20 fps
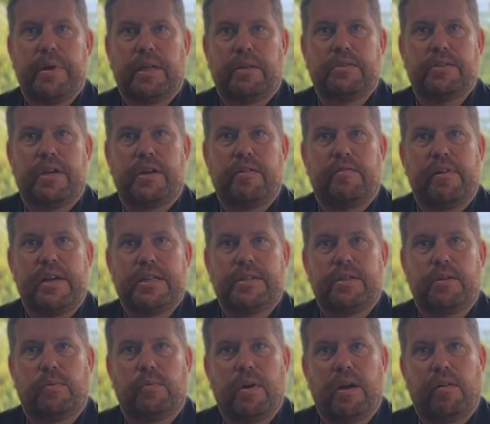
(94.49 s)
Build
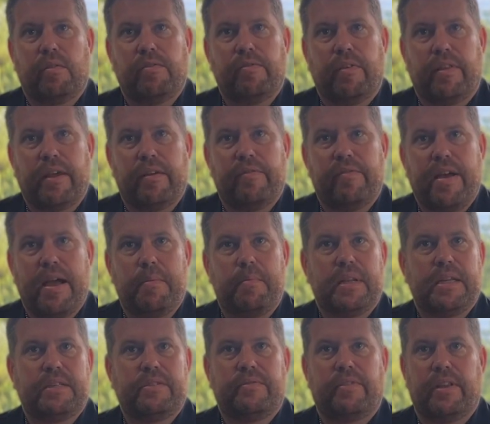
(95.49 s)
generational wealth for their
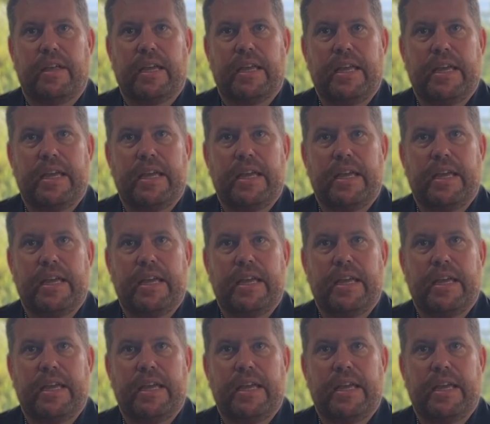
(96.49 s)
families, for their